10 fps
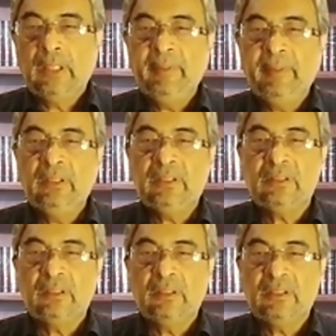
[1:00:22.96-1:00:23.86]
I mean,
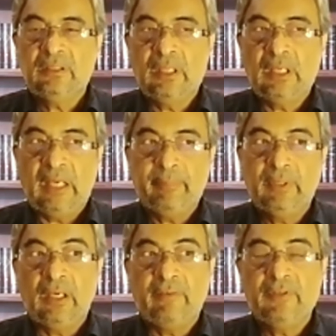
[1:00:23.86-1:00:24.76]
this
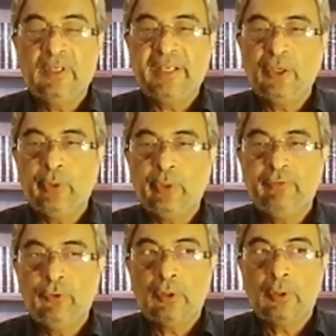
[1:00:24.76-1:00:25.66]
happened after
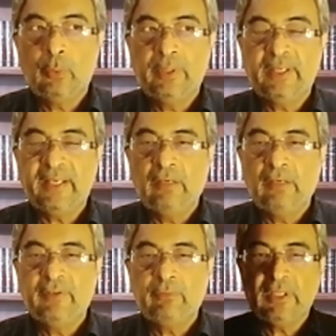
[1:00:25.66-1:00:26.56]
1924 when the
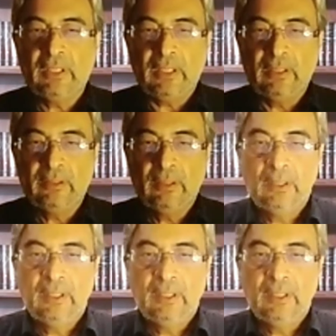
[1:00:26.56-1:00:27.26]
caliphate was annulled.